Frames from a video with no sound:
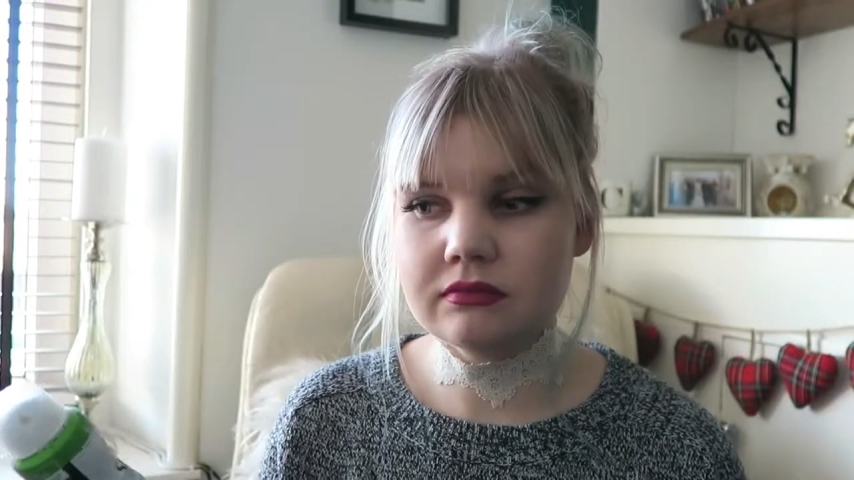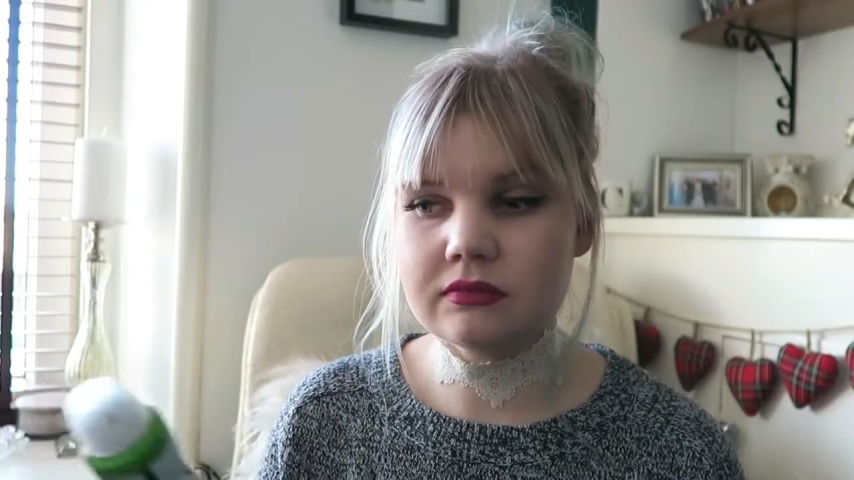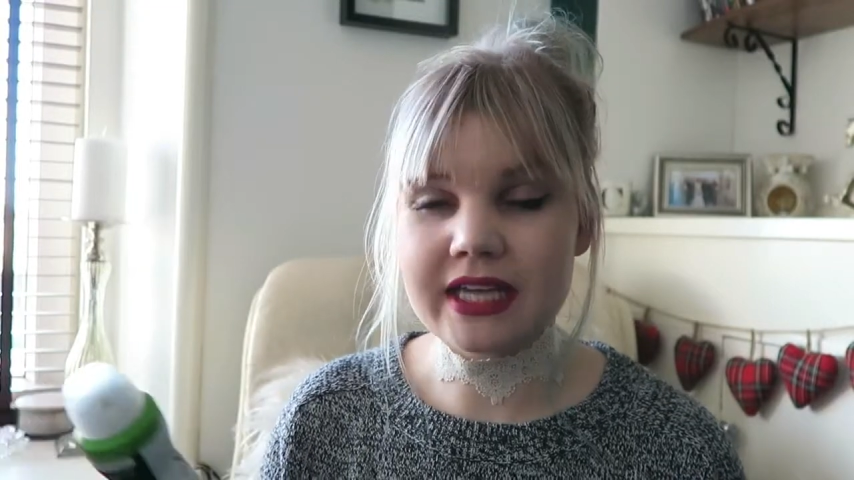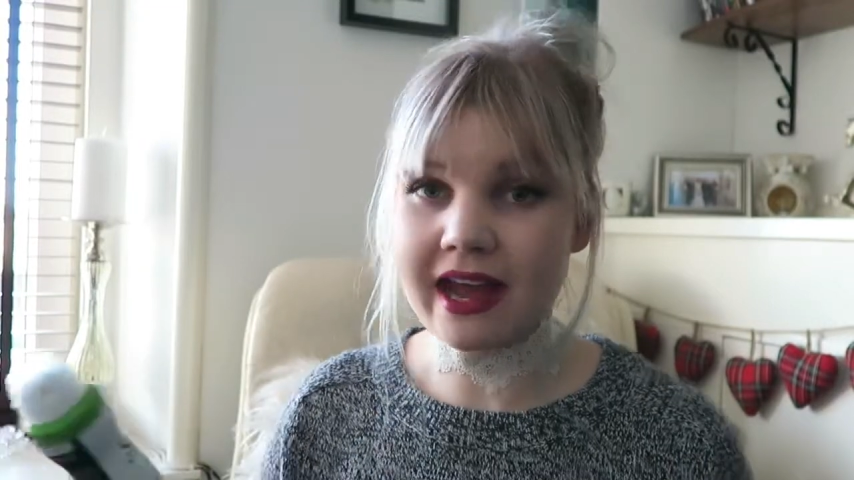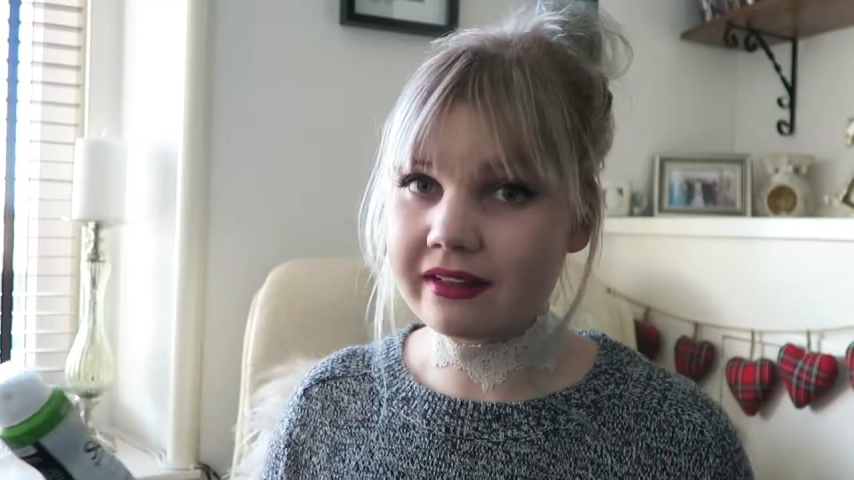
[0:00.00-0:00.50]

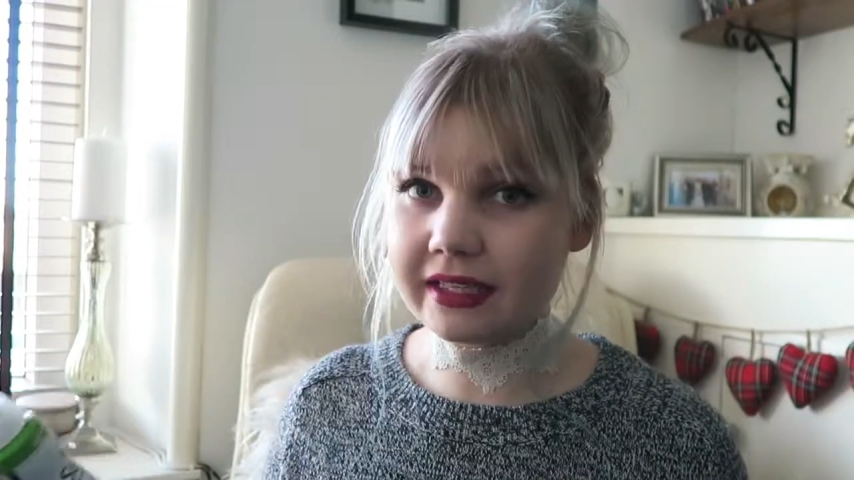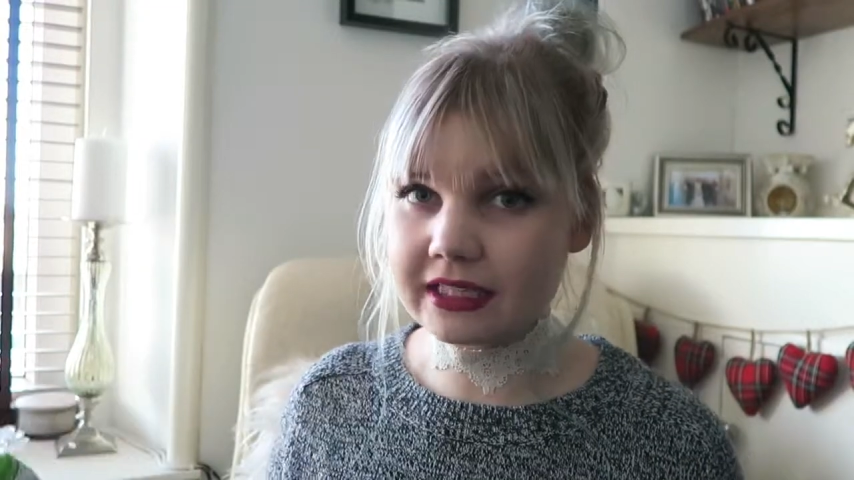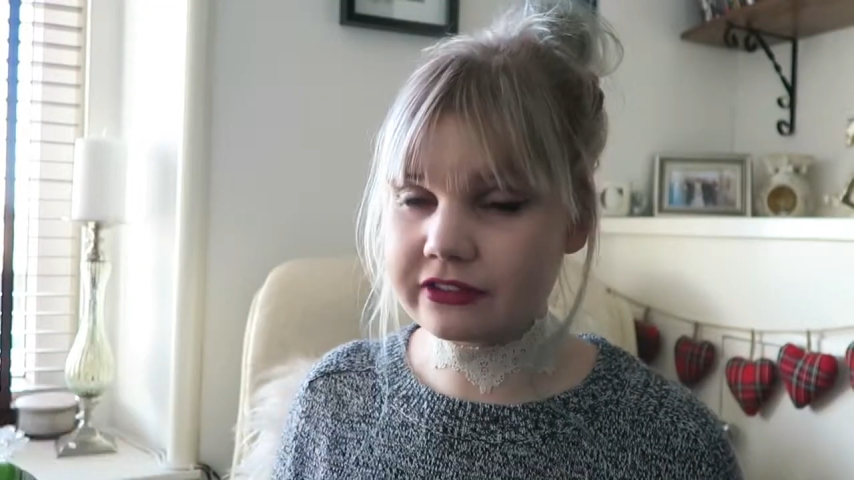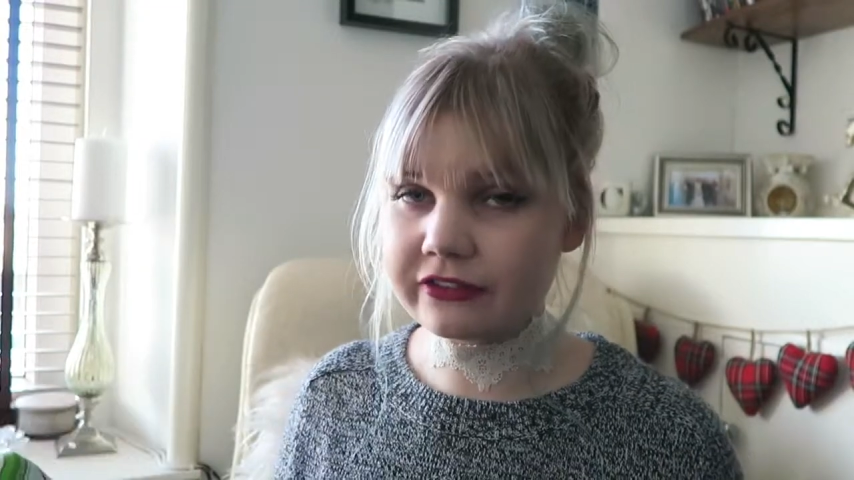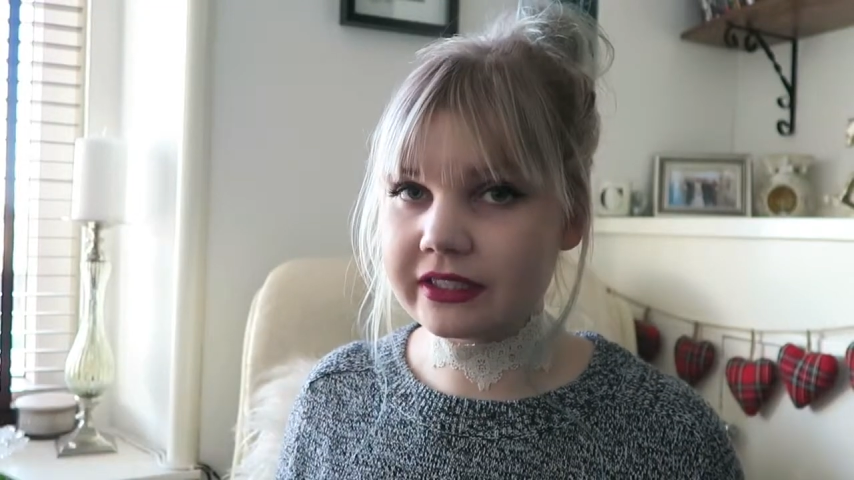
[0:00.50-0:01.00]
tell any
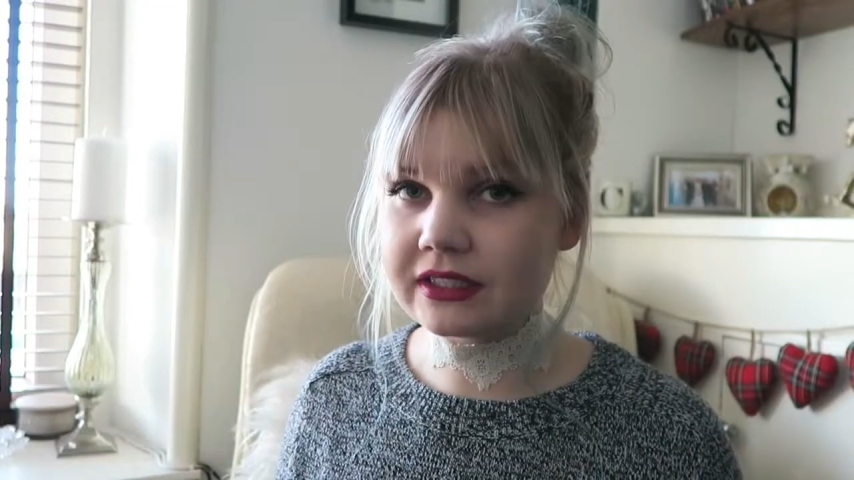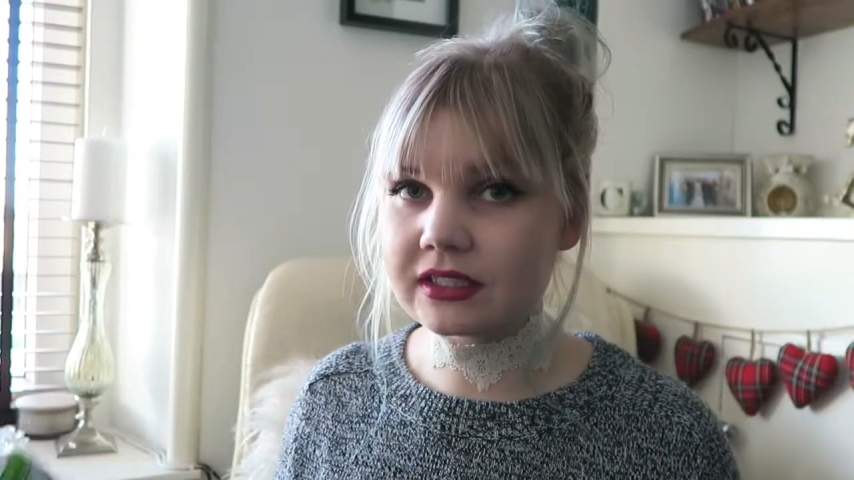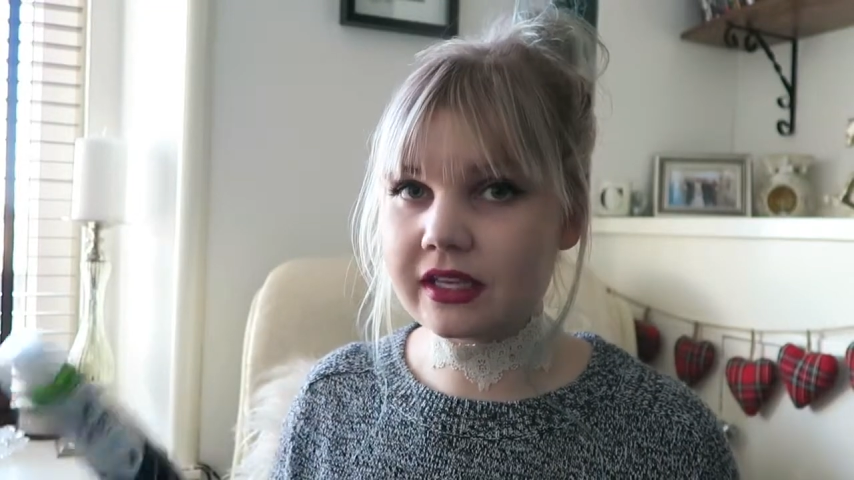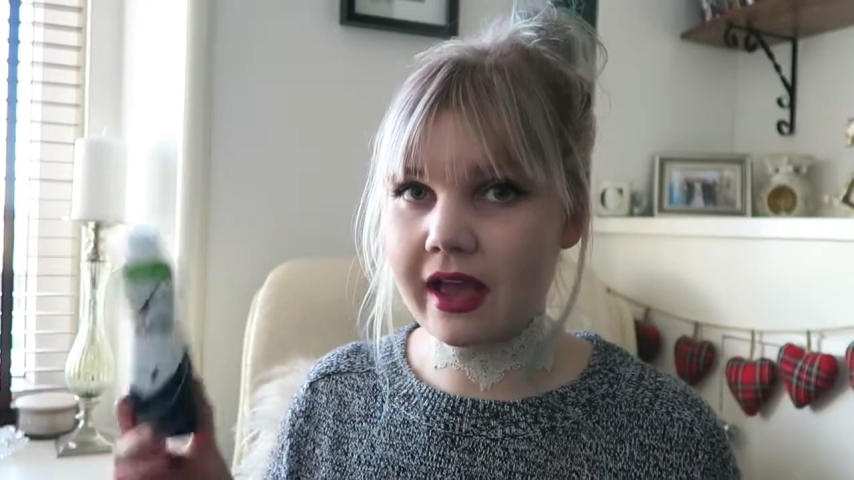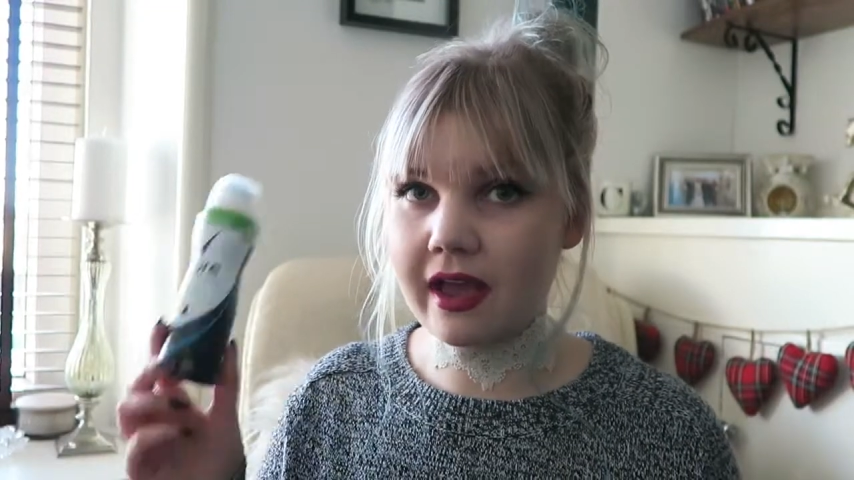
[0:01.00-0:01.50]
difference